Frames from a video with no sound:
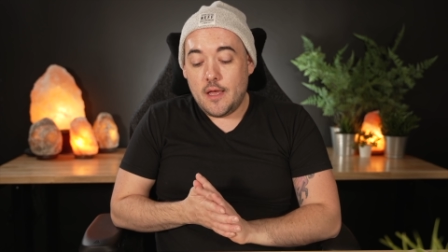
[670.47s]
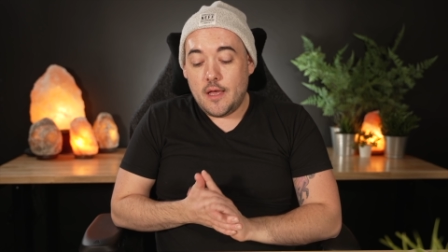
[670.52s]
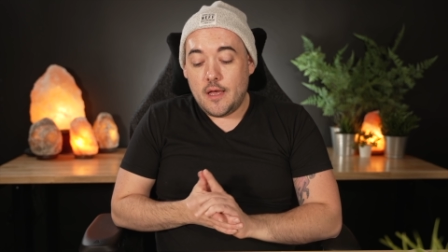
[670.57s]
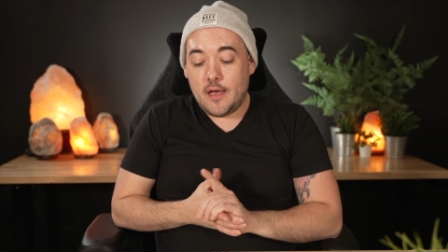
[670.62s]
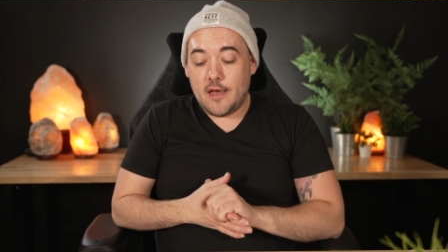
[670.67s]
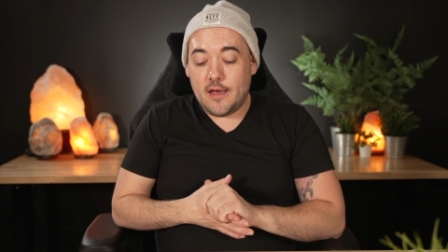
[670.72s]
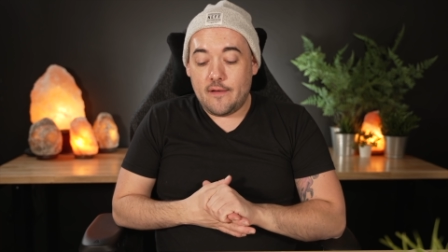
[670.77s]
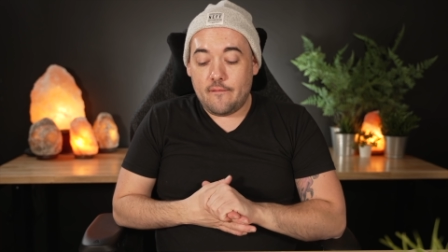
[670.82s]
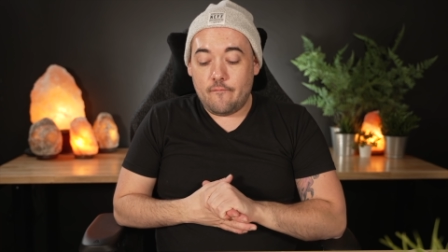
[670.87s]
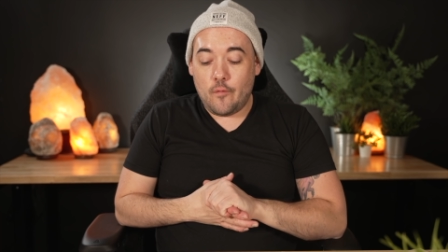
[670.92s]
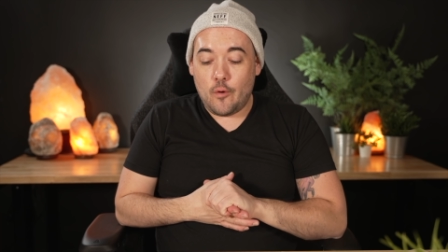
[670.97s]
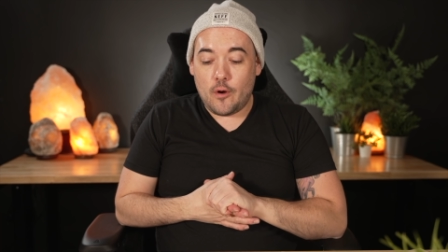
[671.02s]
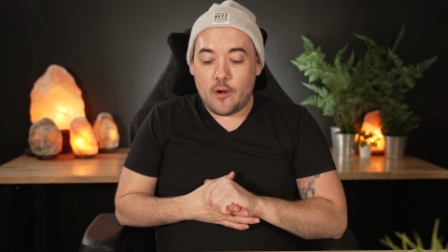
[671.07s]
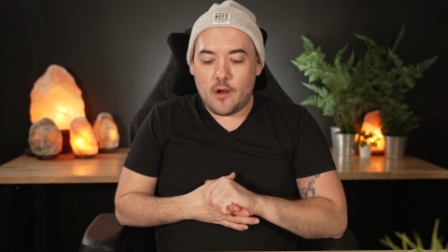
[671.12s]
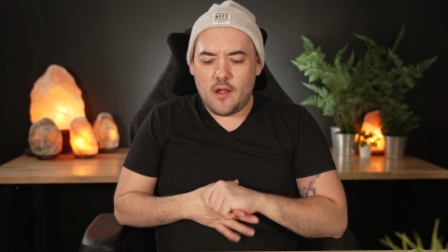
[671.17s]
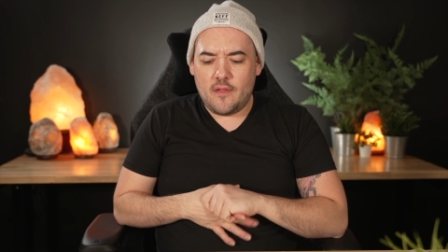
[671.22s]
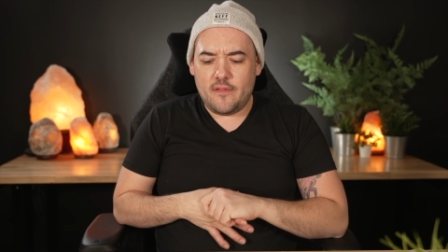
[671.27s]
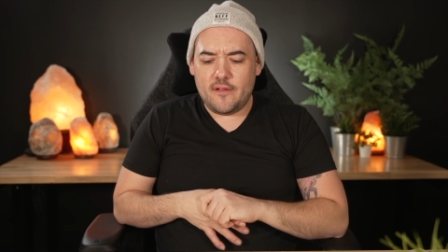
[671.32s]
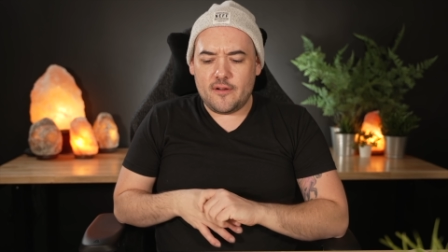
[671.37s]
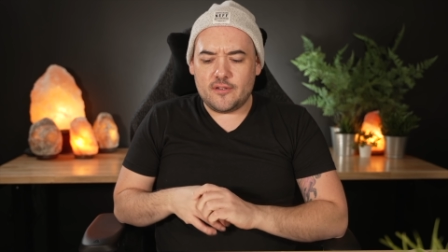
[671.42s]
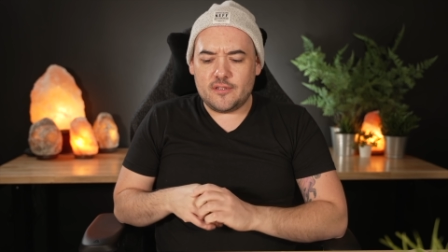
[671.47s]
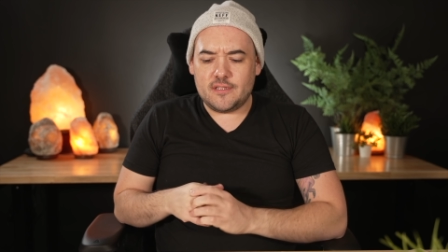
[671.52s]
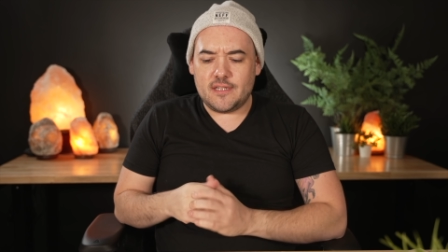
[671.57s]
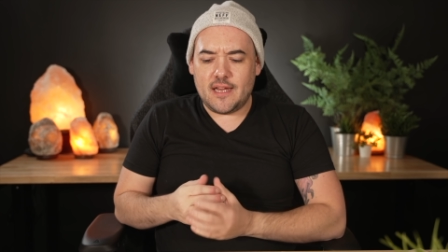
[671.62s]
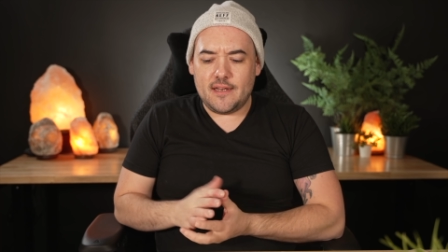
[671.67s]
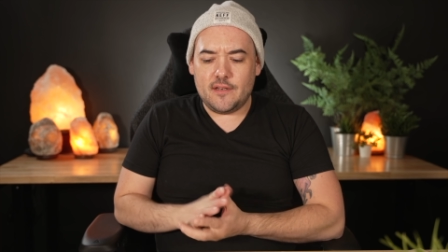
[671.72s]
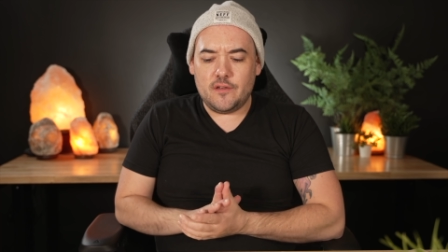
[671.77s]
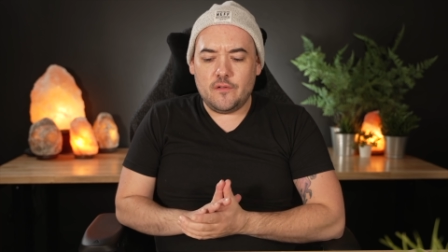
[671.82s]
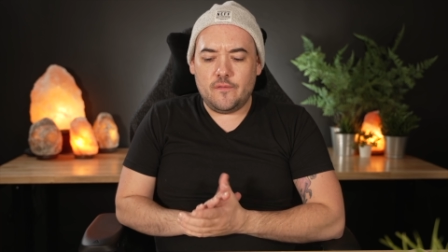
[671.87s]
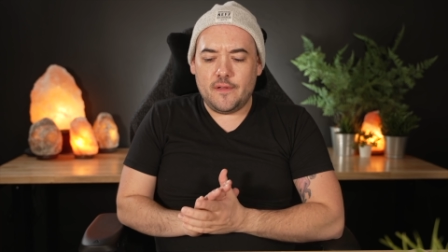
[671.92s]
Uh, for others,
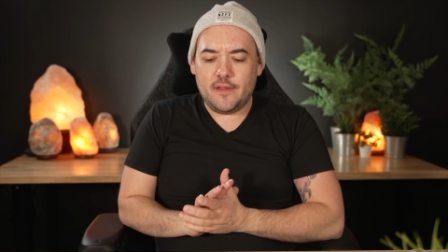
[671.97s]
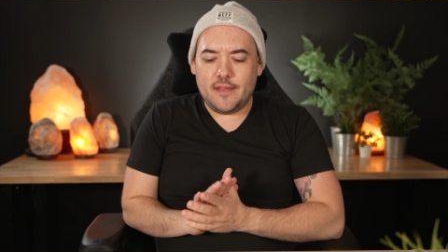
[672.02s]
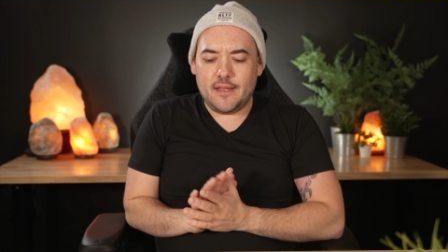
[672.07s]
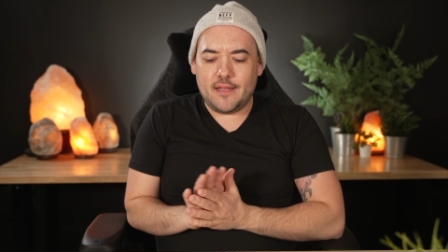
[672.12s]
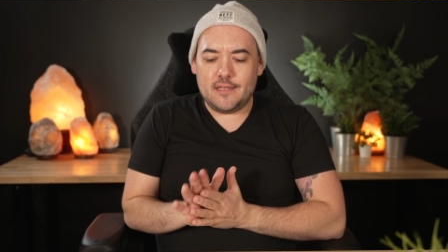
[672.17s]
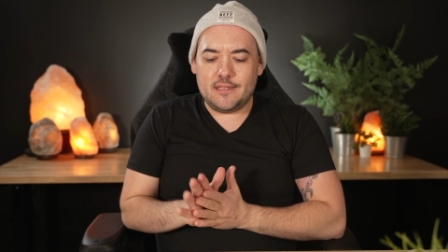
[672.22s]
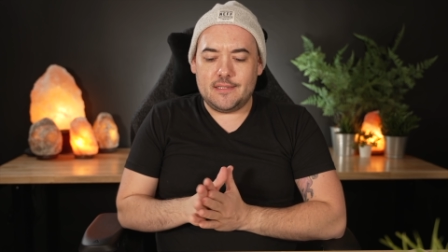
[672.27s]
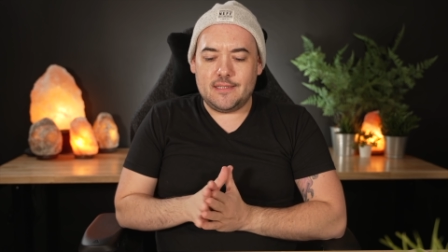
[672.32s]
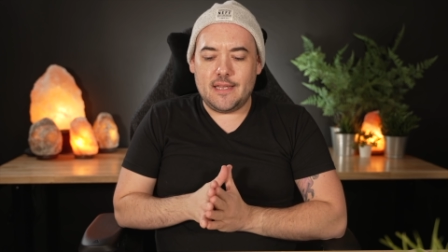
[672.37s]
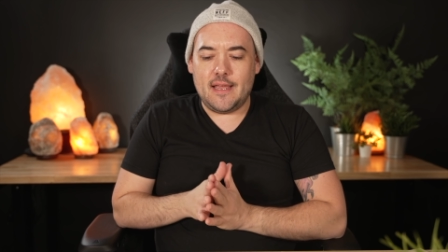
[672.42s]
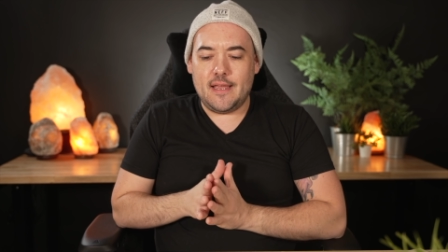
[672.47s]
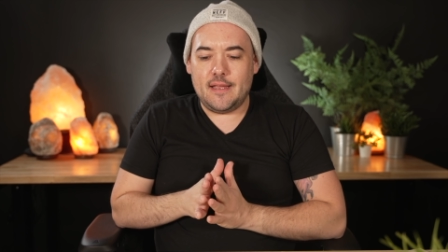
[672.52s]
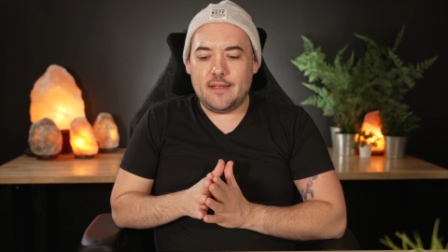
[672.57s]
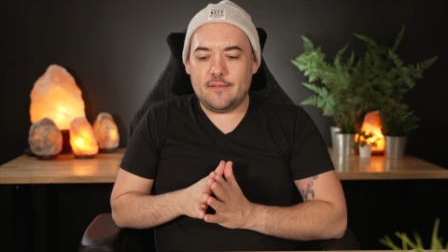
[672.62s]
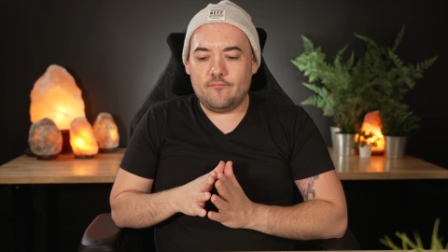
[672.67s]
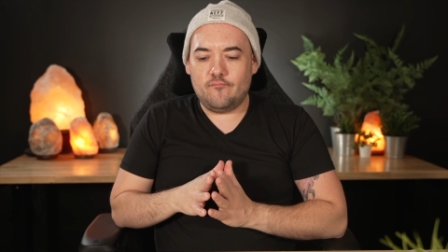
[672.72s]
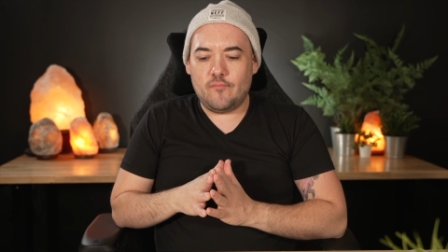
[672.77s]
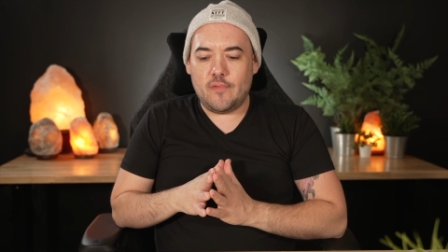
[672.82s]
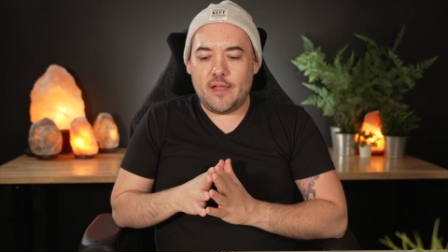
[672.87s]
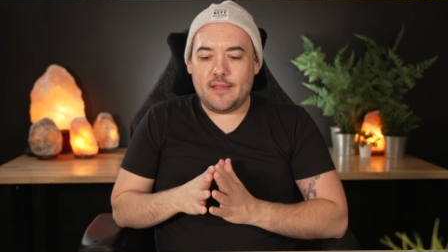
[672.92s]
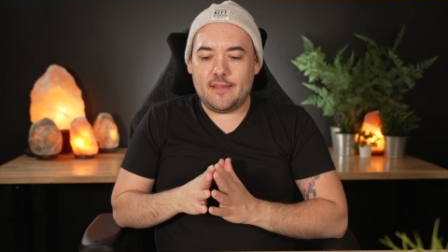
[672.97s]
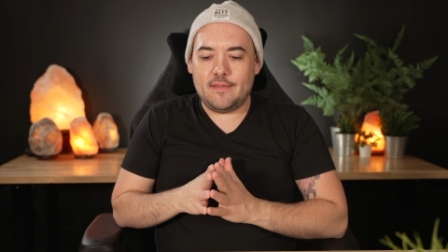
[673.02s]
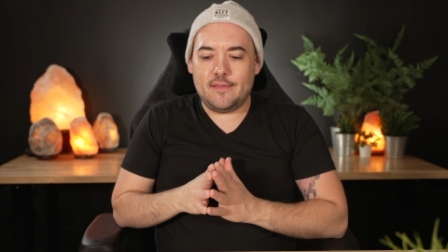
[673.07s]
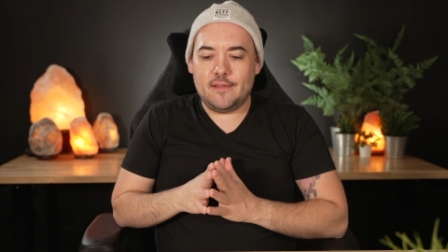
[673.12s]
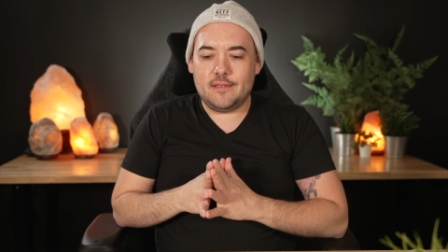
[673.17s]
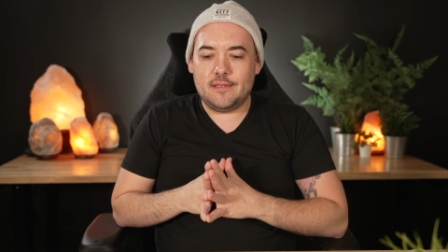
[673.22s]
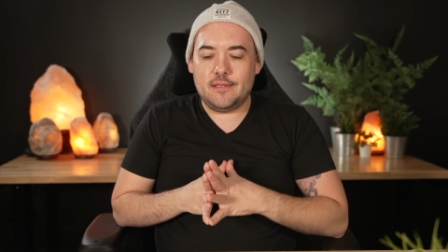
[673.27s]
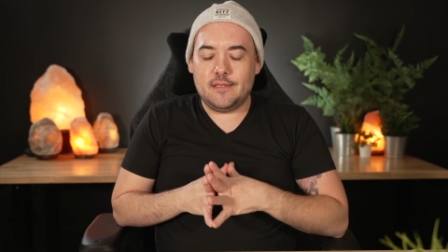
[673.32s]
I do feel like it's saying, like, the,